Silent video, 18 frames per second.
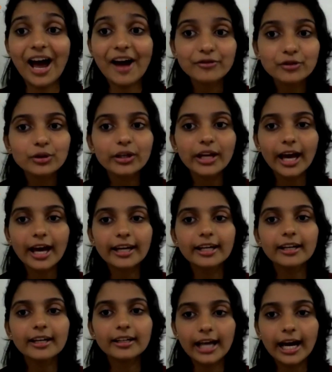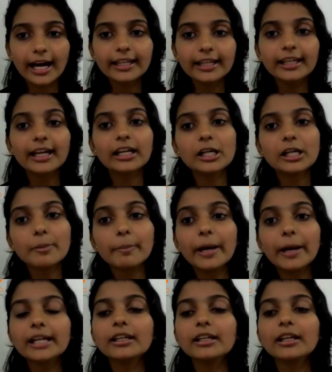to carry a diary and a
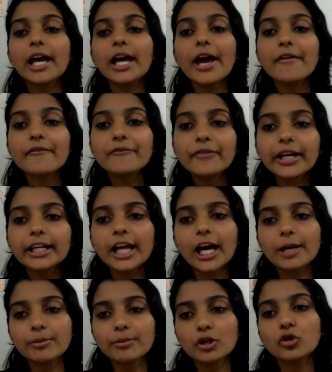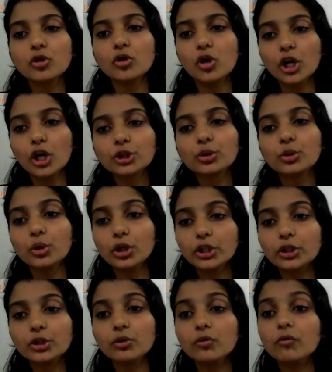pen every time you go on
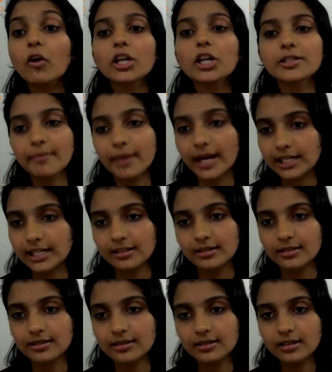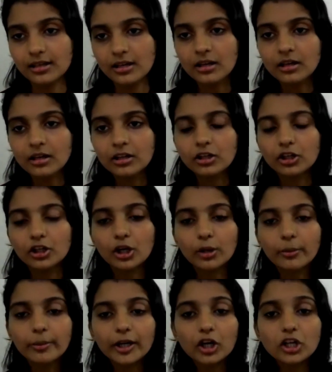court to watch matches.
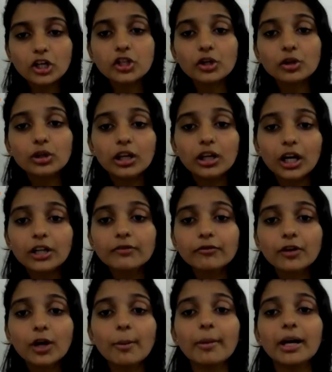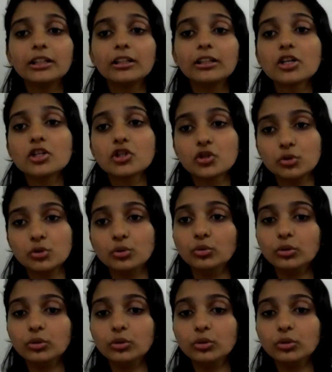Because you learn from others too.